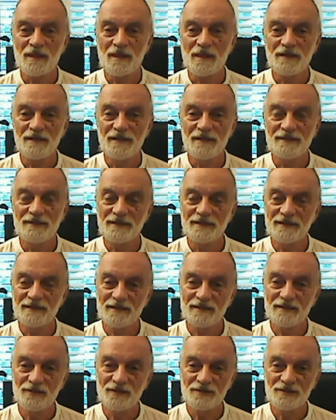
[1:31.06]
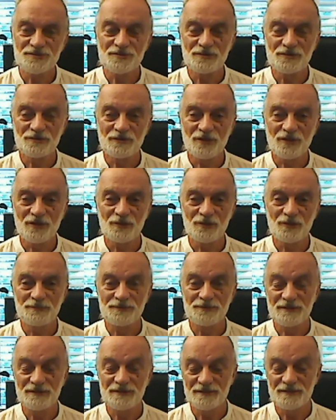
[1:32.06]
And then I also
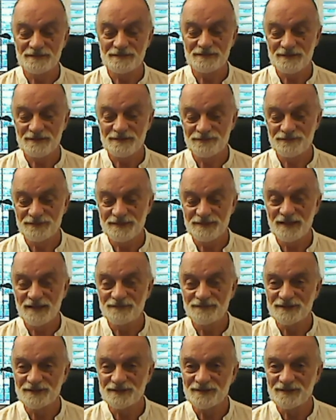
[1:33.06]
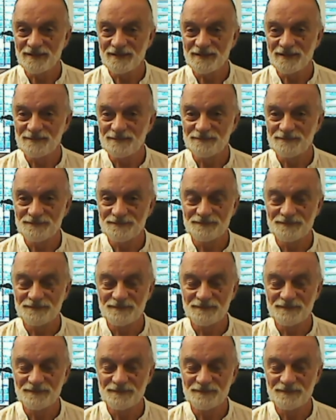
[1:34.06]
hope, if we have the time,